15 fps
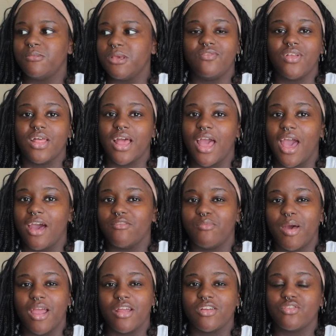I just feel like I have
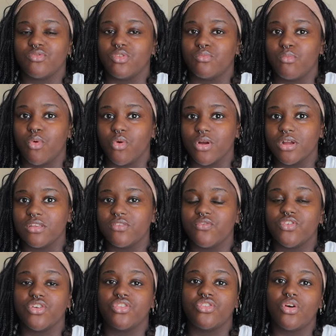buyer's remorse
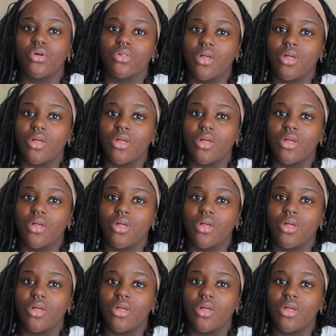for so